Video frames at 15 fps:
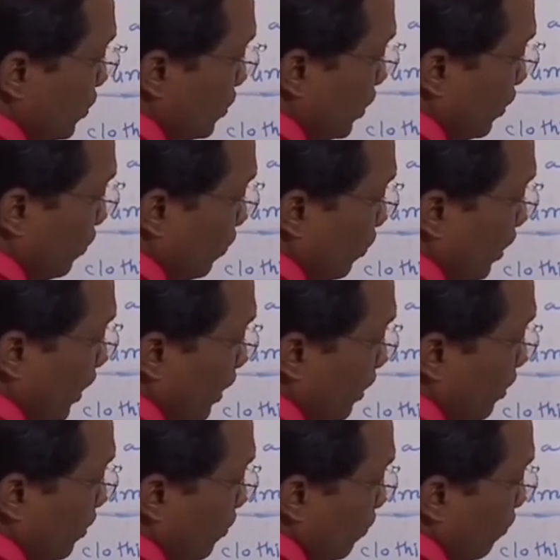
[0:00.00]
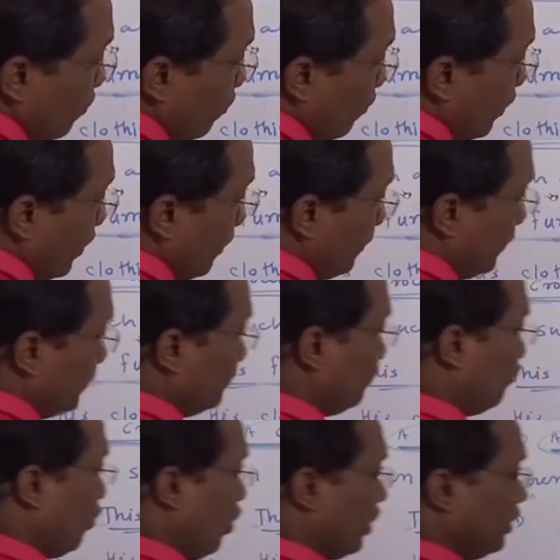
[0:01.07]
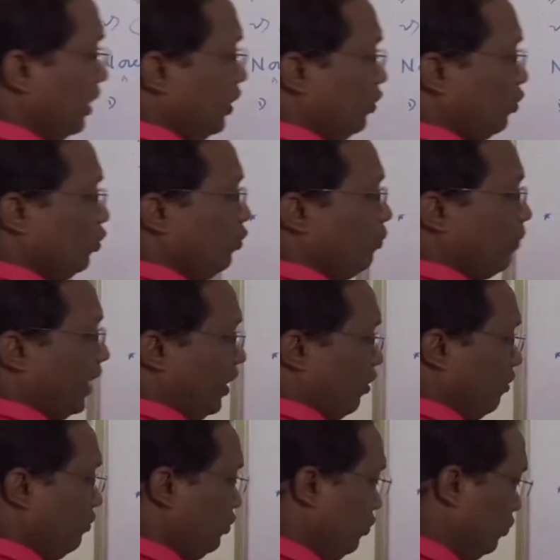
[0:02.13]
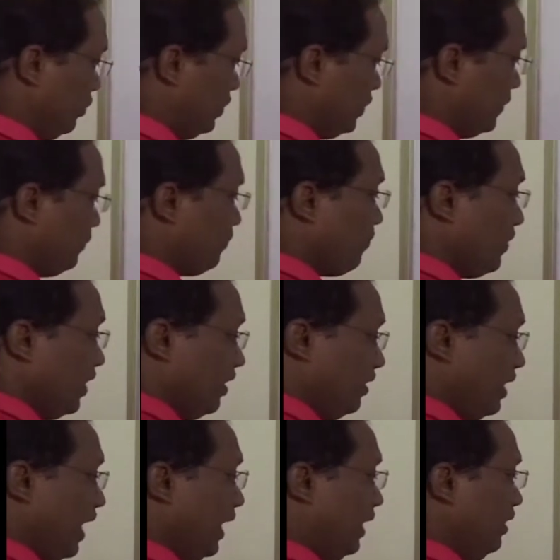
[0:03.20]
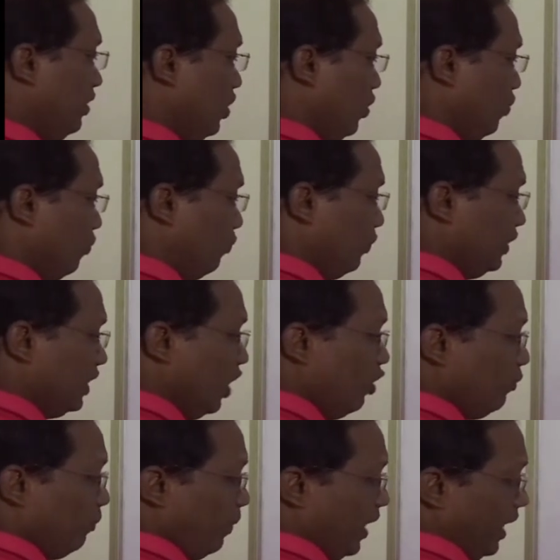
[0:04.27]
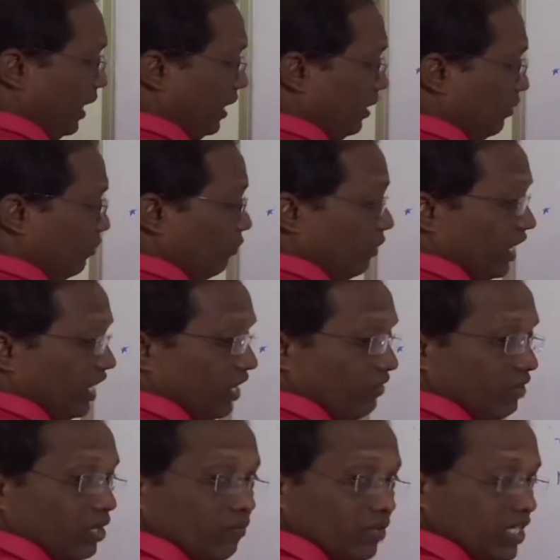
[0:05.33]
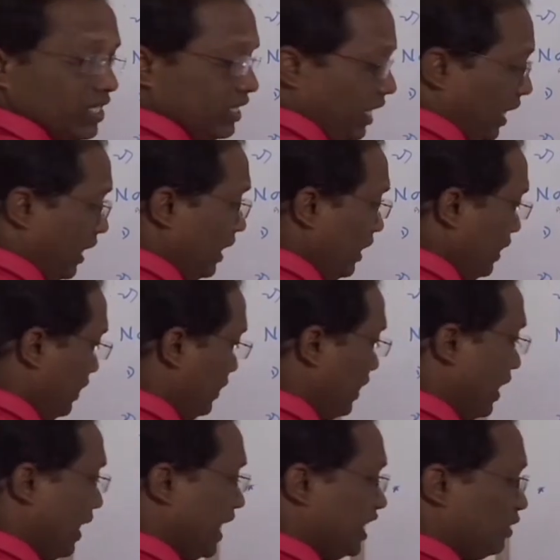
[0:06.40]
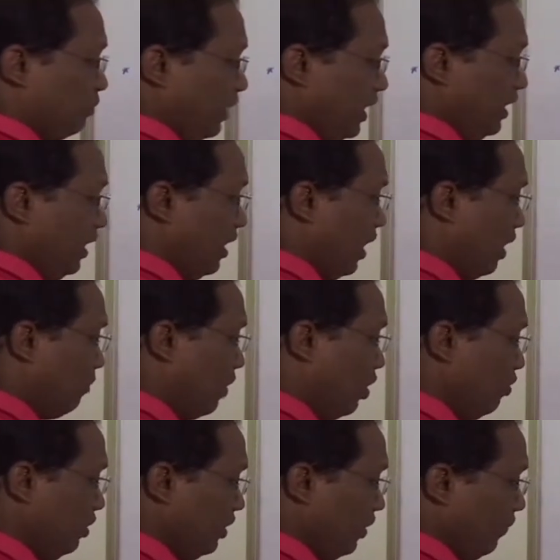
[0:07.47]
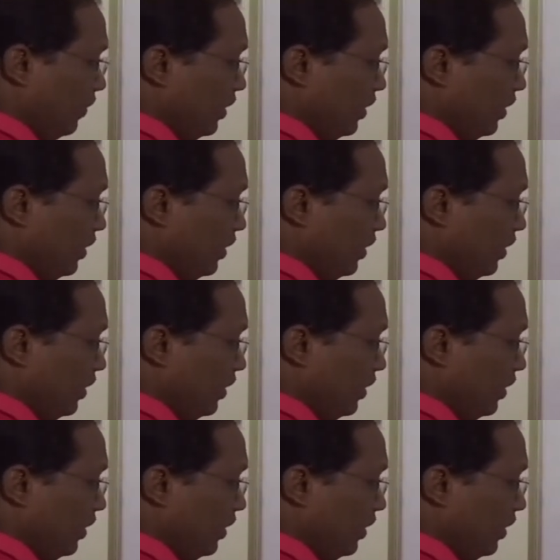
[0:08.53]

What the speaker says: singular verb for the two pair of shoes. Then without pair, whenever we say, yeah, explain about the